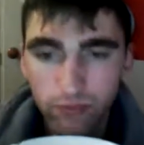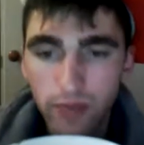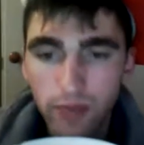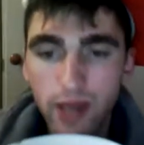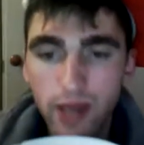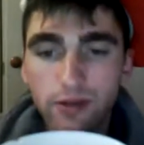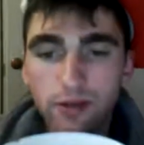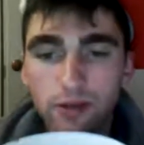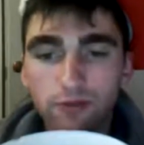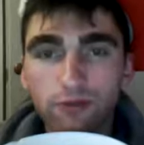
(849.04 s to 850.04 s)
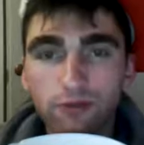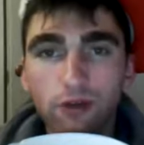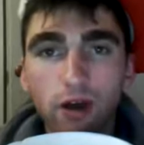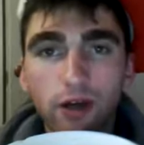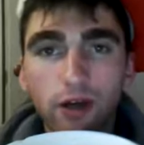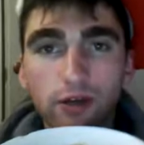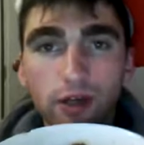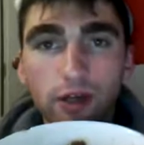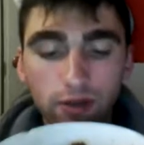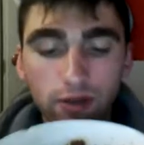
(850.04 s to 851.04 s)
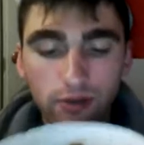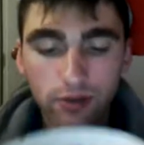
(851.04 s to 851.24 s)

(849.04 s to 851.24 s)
made and then fried in egg,